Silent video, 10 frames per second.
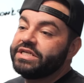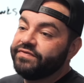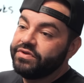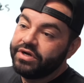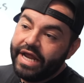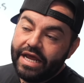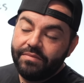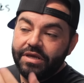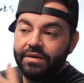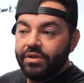for their
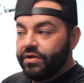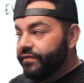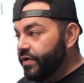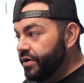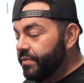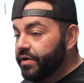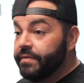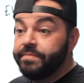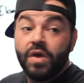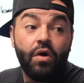name, email, and phone number,
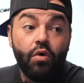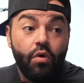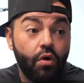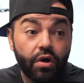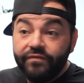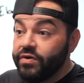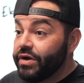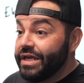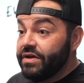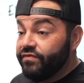or if you
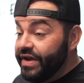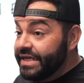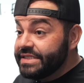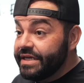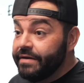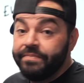want to get fancy,